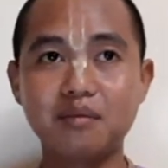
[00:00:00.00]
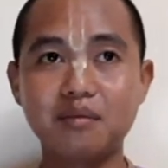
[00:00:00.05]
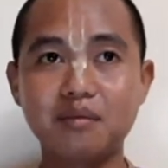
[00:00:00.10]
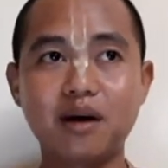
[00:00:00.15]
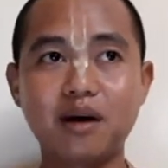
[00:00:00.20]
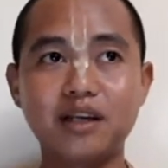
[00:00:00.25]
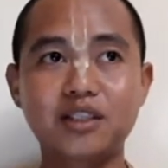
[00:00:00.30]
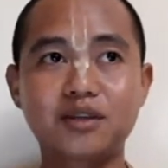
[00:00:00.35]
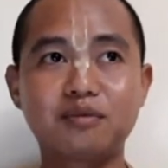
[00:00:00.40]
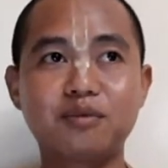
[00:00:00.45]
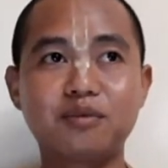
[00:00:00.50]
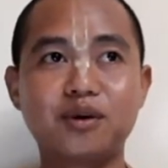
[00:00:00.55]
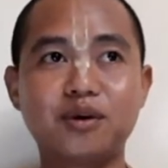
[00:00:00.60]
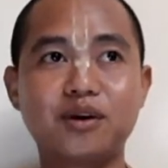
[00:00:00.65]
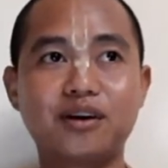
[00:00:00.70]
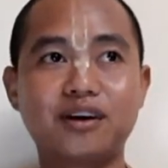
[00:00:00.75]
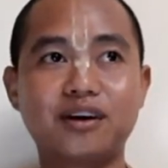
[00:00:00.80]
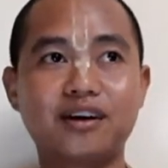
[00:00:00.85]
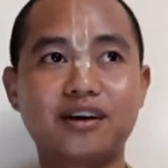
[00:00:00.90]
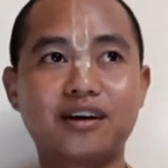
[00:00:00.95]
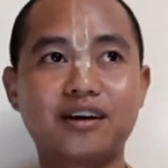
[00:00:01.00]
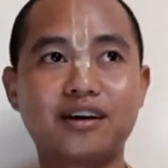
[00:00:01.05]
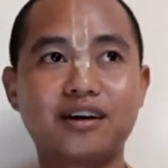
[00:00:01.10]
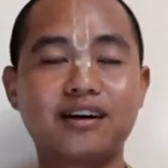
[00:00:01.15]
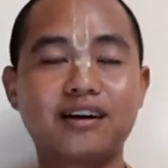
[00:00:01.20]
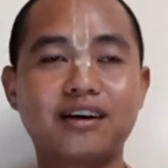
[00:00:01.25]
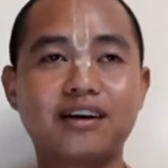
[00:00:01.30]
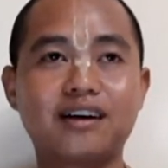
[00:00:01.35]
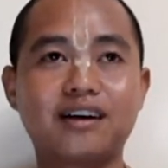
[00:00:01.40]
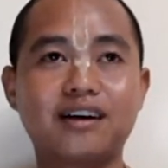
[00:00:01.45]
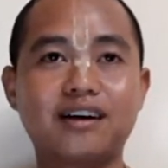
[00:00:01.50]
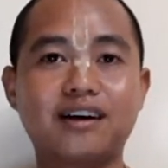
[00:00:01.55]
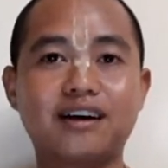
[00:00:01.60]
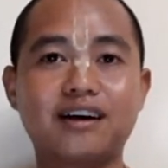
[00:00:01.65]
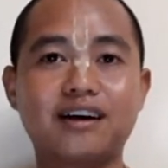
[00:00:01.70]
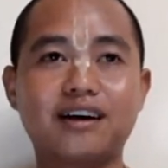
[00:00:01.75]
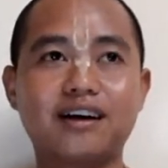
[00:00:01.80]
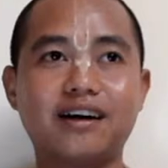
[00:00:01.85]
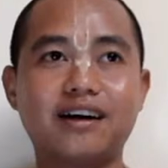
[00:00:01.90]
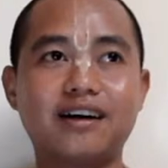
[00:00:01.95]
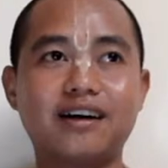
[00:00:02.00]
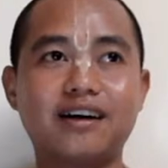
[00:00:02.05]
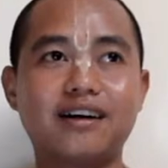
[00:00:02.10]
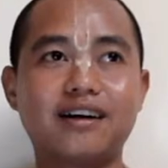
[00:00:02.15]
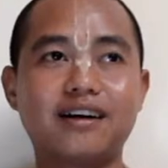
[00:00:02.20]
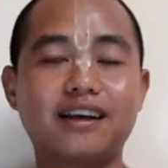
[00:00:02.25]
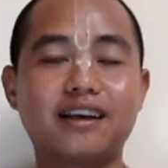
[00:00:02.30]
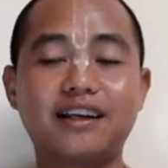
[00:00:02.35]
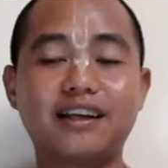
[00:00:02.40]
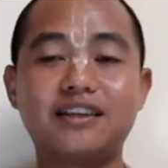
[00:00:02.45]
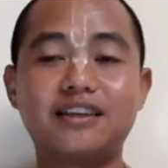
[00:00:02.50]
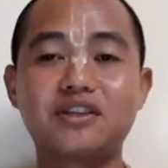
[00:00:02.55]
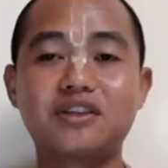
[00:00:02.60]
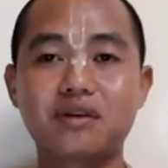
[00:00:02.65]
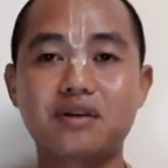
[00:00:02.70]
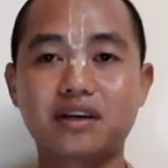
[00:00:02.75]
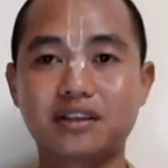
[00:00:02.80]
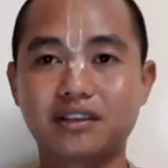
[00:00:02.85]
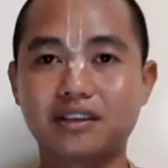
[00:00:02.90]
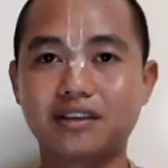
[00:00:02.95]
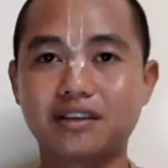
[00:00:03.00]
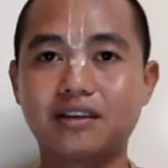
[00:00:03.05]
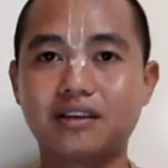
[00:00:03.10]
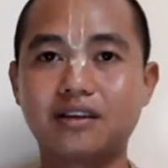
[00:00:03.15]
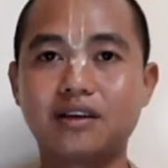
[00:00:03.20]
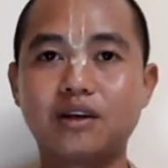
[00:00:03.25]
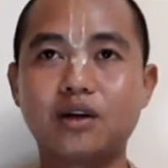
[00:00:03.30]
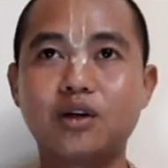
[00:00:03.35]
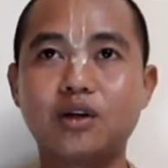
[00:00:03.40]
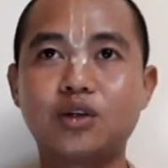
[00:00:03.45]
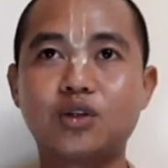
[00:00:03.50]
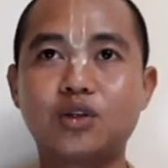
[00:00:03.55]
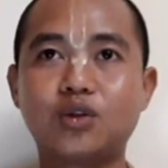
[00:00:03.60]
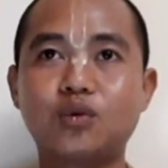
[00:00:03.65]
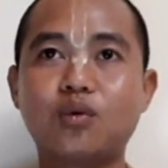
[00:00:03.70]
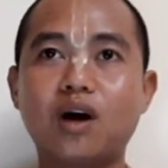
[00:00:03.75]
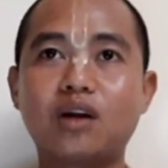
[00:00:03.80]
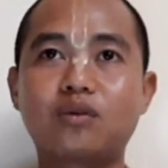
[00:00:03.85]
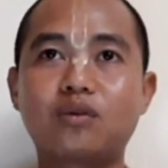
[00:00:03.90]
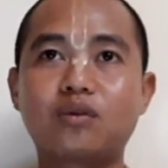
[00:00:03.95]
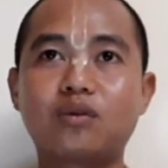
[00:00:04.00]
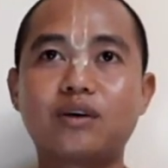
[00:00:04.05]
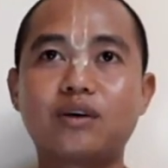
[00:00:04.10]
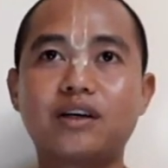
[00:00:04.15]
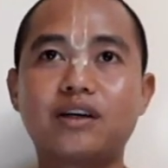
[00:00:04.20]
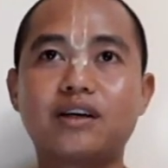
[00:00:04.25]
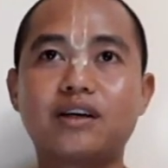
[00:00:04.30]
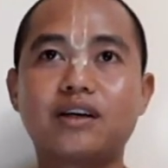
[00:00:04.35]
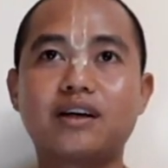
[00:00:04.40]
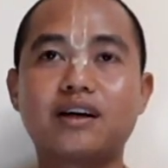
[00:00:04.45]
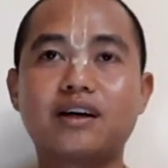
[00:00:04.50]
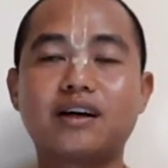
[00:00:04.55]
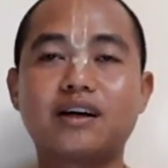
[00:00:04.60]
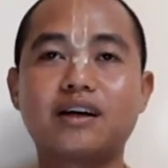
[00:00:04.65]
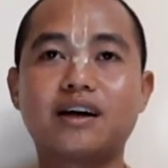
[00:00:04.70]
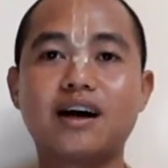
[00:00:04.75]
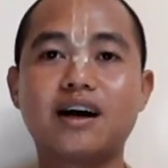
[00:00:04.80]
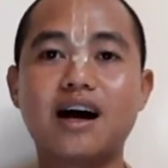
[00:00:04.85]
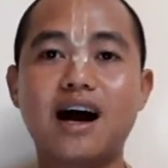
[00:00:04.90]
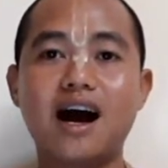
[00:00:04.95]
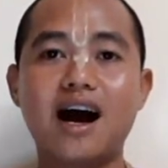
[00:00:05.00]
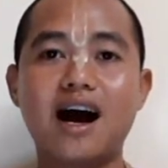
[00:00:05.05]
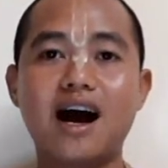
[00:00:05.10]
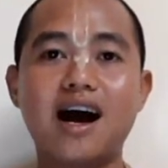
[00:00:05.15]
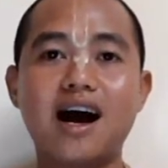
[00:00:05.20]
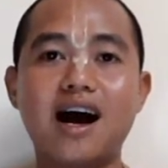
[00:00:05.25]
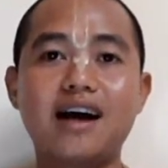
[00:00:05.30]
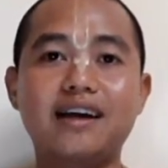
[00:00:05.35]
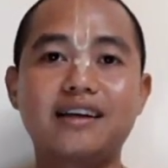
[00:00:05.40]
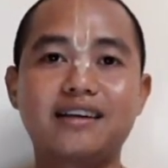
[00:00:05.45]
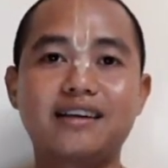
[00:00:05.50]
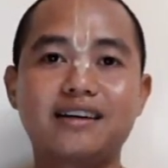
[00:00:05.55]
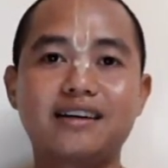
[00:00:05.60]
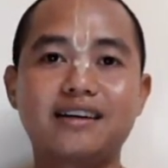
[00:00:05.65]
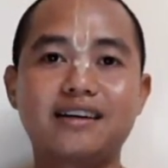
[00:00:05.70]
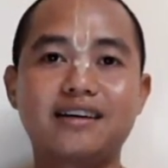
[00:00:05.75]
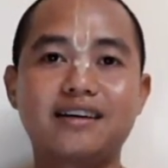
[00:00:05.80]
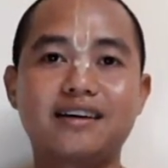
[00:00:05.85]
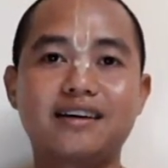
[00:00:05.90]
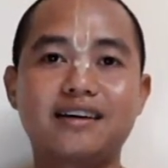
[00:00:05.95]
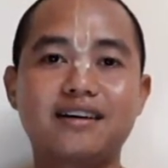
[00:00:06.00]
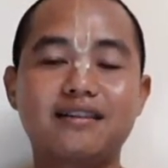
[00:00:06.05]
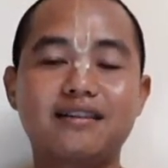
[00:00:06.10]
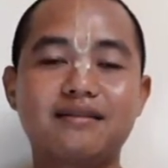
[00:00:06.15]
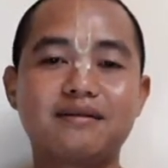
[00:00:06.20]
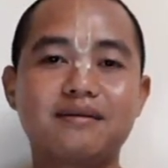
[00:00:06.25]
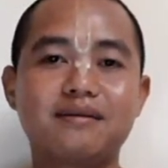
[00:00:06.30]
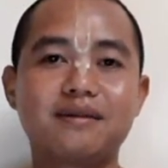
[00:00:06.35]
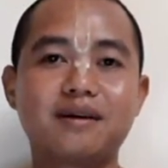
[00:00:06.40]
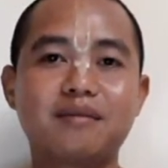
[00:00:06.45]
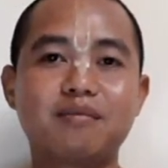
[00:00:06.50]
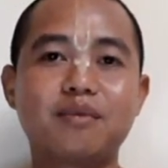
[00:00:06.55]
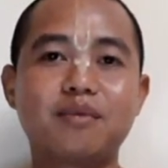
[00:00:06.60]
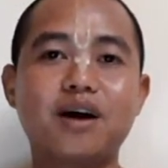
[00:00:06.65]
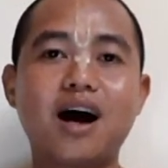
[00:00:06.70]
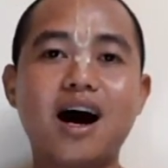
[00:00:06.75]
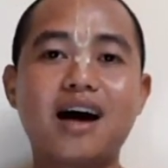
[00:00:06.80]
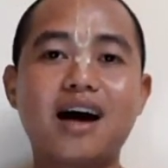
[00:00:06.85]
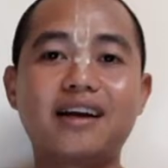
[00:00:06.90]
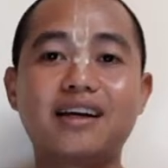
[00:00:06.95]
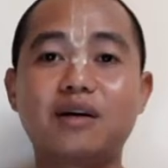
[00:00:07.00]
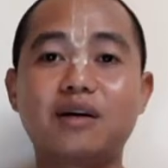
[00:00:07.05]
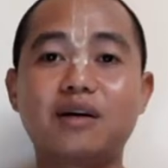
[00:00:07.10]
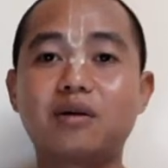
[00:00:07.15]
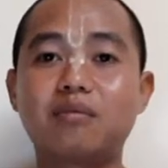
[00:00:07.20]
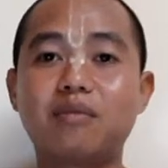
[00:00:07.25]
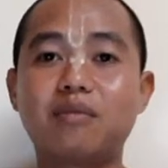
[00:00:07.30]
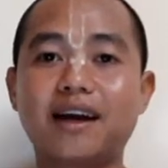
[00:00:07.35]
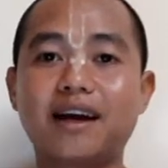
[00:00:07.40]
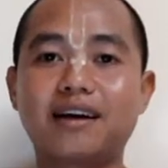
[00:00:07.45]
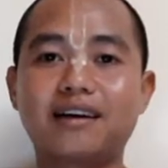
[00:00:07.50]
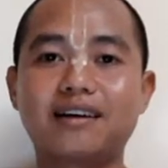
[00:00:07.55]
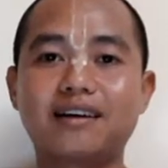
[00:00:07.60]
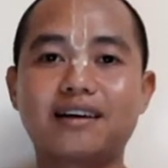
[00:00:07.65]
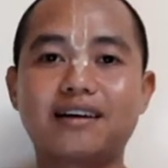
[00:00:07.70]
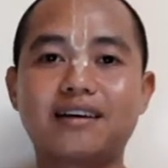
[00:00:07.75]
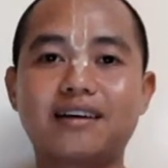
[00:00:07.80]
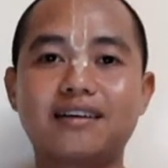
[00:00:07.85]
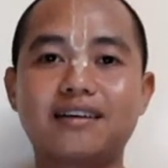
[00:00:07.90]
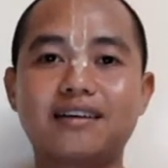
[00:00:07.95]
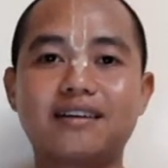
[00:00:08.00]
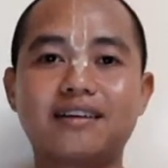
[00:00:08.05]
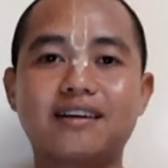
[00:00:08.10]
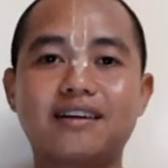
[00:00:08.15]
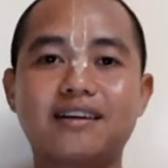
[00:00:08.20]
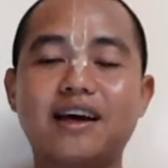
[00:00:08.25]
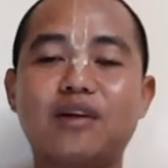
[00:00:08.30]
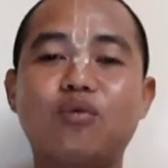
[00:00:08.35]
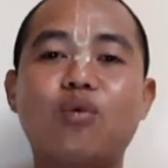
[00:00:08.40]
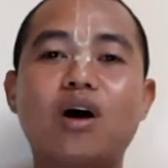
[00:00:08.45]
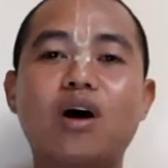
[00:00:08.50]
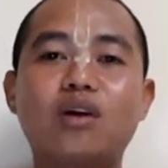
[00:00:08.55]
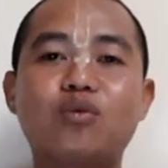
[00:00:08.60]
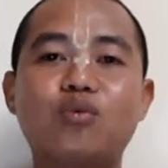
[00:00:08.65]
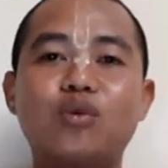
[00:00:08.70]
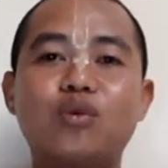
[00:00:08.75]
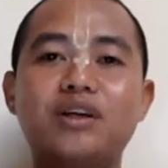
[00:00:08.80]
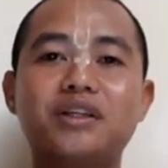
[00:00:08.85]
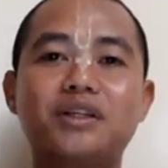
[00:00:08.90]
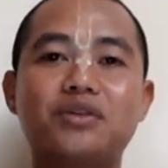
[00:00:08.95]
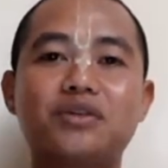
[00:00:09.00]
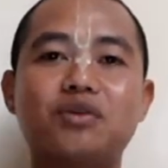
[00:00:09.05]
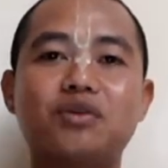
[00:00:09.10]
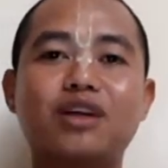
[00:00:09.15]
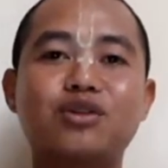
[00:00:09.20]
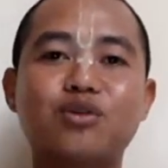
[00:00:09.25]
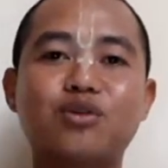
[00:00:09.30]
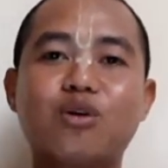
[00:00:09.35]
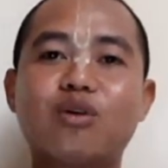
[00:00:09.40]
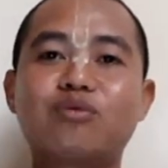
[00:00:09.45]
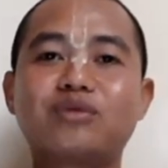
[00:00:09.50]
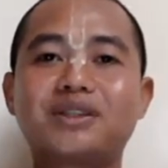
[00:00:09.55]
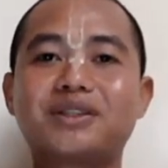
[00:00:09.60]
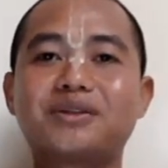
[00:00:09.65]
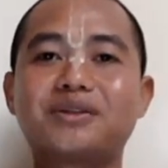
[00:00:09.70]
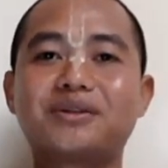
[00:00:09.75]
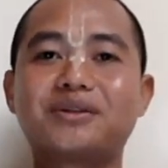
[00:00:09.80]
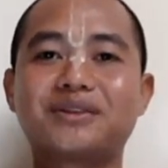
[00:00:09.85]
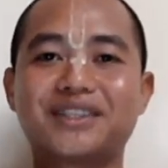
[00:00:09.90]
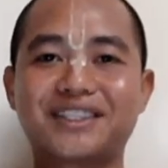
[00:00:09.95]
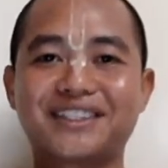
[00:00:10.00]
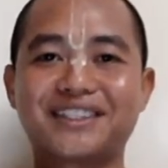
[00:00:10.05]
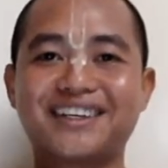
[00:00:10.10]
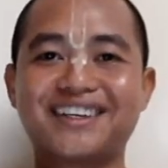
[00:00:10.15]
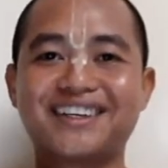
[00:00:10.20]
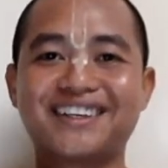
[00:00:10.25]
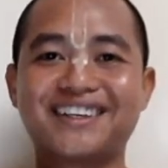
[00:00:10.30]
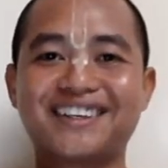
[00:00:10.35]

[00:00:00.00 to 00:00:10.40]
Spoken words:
much more interested to what we hide behind our back than what we try to offer to Krishna.